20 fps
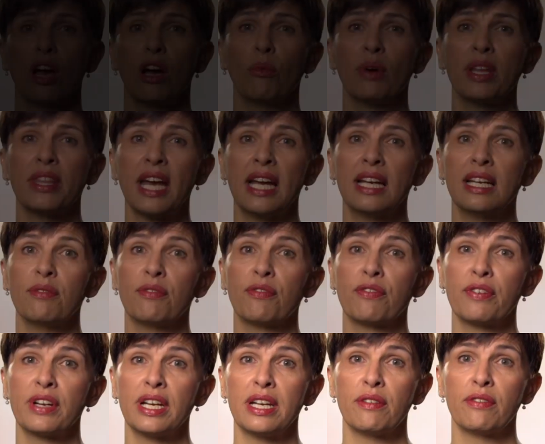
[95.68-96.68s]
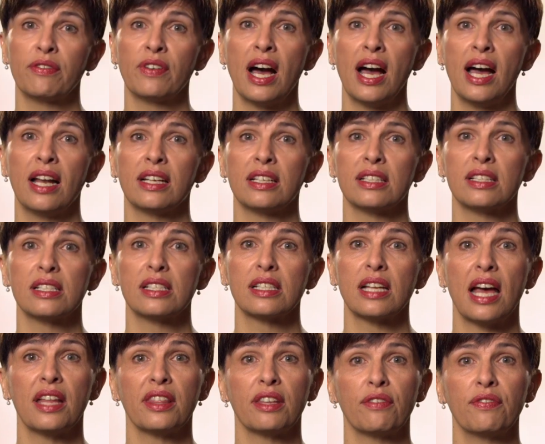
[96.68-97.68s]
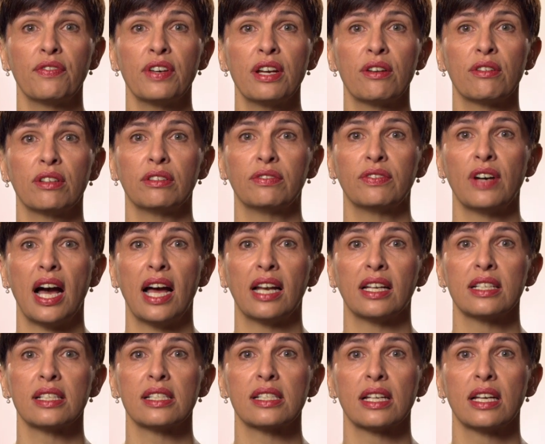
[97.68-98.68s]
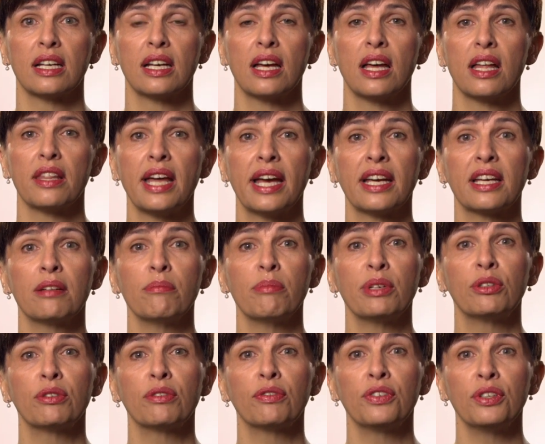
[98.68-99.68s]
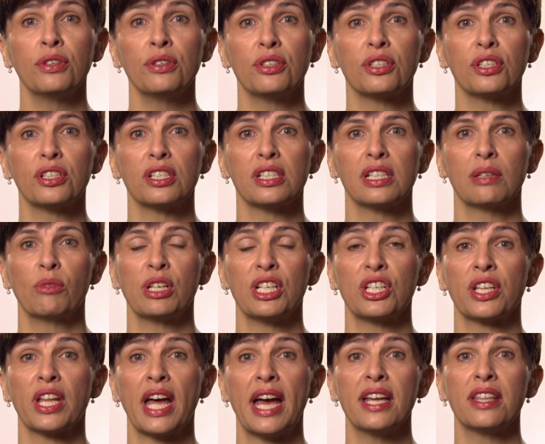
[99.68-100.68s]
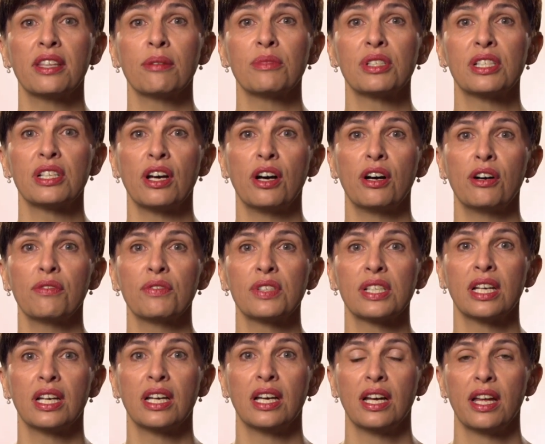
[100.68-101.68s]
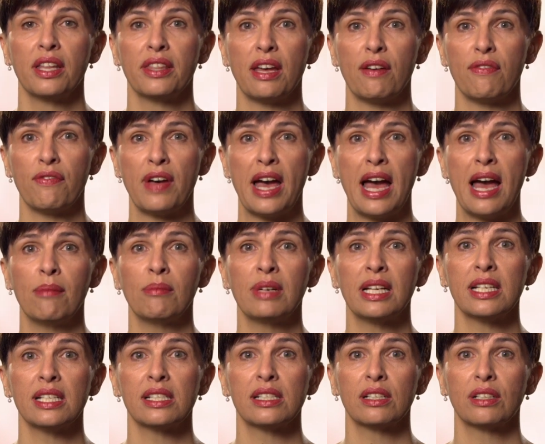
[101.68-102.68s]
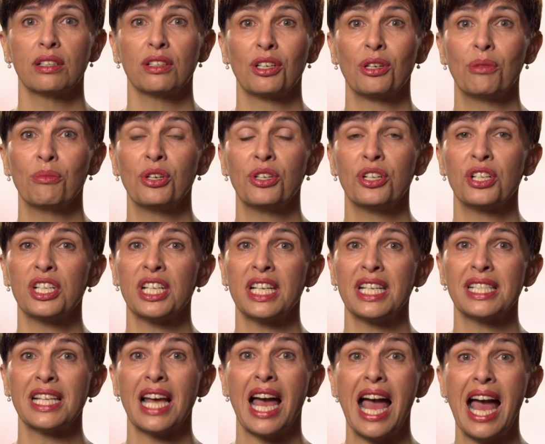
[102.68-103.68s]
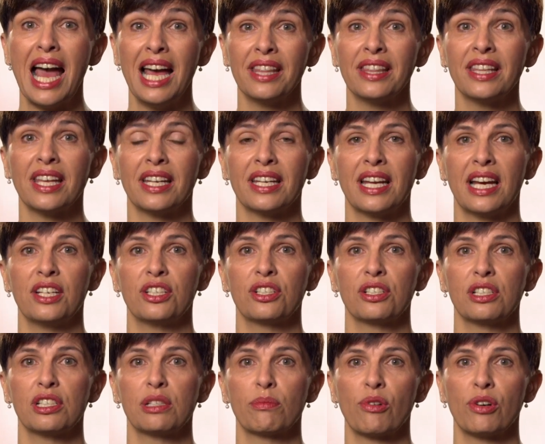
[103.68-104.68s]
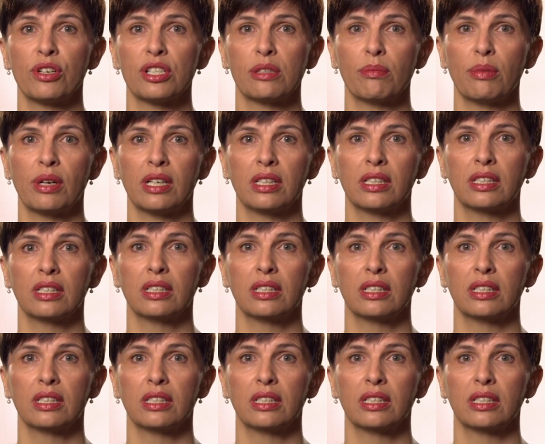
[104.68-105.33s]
When they live free of violence and the fear of violence, they can build futures in which they themselves, their families, communities, and their nations prosper.